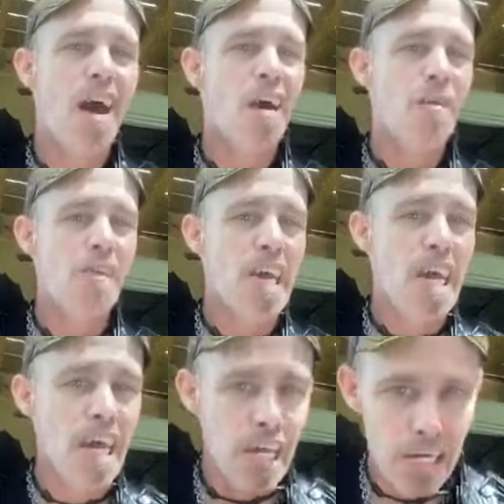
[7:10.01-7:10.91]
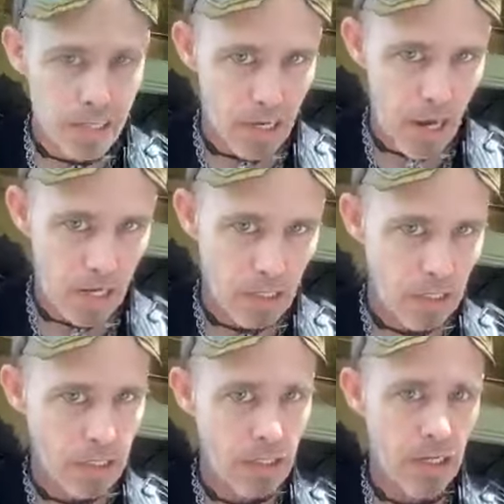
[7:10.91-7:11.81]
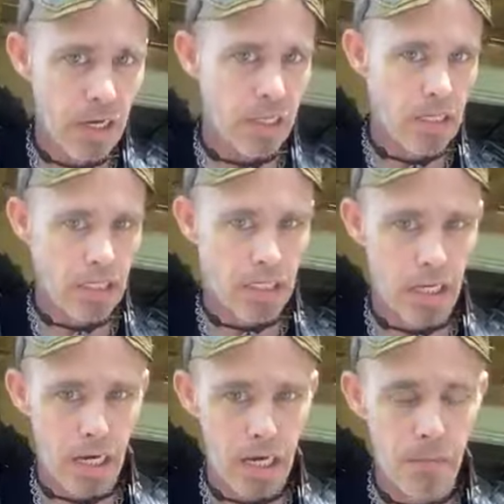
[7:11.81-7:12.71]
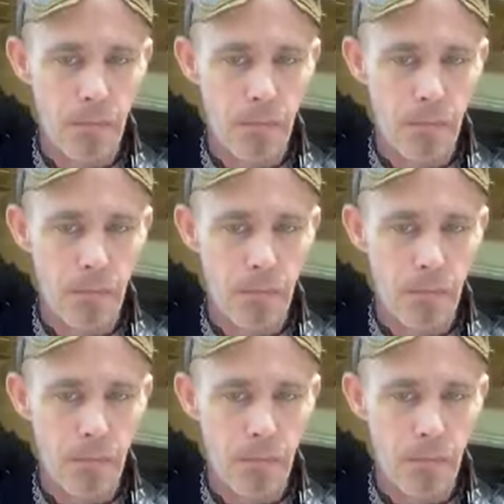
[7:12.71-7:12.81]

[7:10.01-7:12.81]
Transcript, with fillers: of anything in this city.